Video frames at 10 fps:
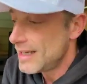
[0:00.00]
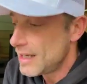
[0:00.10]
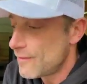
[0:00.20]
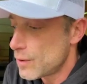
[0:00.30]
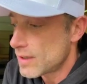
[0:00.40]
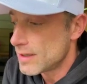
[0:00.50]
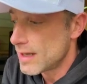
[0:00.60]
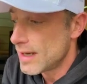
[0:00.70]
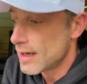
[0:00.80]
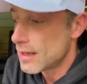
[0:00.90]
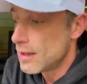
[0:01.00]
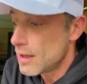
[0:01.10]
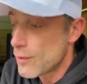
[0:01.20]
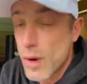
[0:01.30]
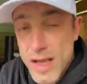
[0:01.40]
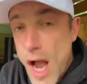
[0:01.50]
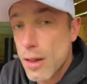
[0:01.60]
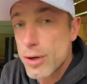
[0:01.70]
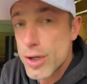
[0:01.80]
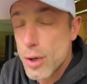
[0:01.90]
If you want to
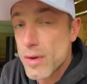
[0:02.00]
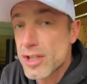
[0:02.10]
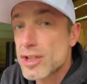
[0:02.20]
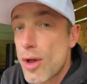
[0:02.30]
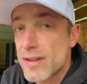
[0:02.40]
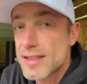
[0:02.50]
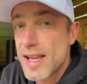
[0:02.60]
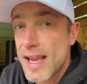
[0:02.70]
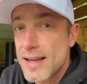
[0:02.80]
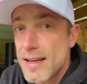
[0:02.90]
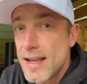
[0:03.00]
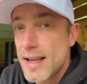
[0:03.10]
color, you can go with a solid stain